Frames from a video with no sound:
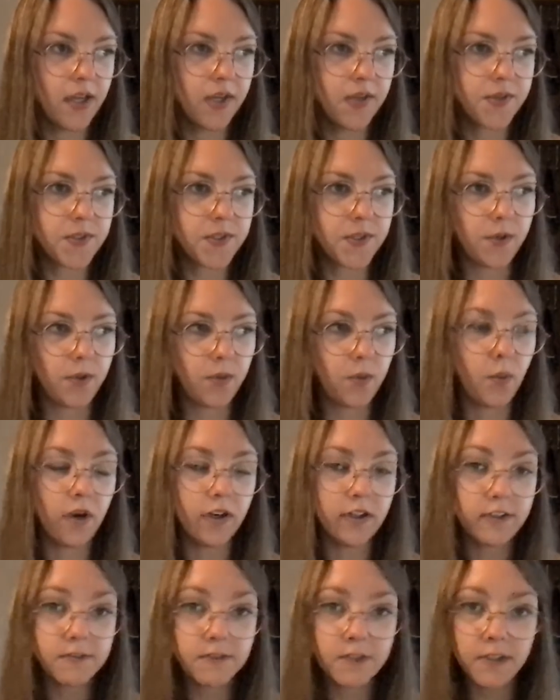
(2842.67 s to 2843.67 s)
So
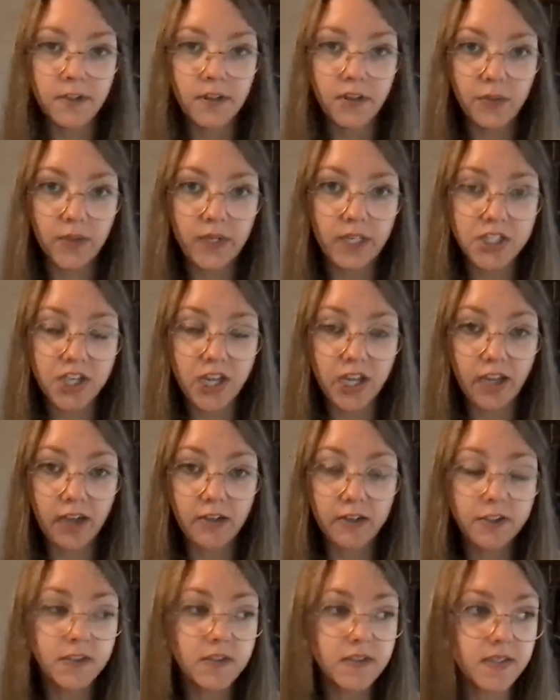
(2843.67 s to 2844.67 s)
one of her 3
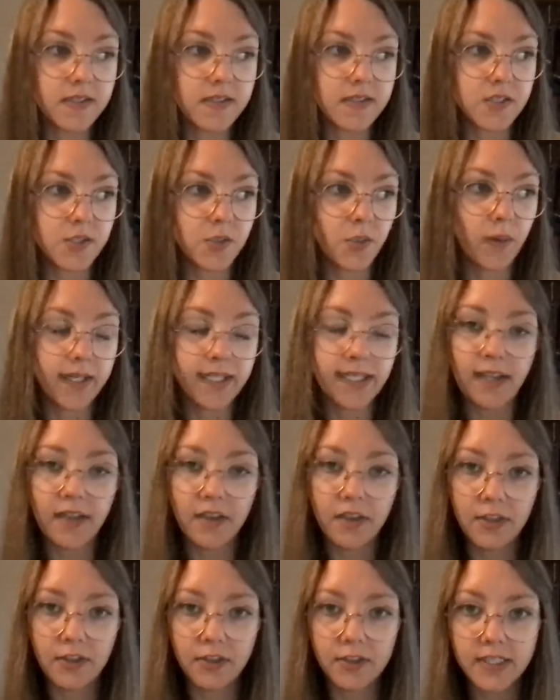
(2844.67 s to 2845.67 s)
channels is the
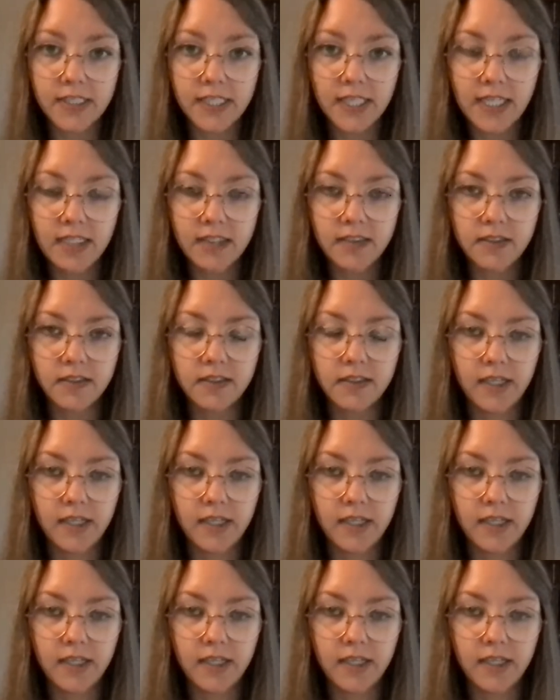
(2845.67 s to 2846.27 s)
2838,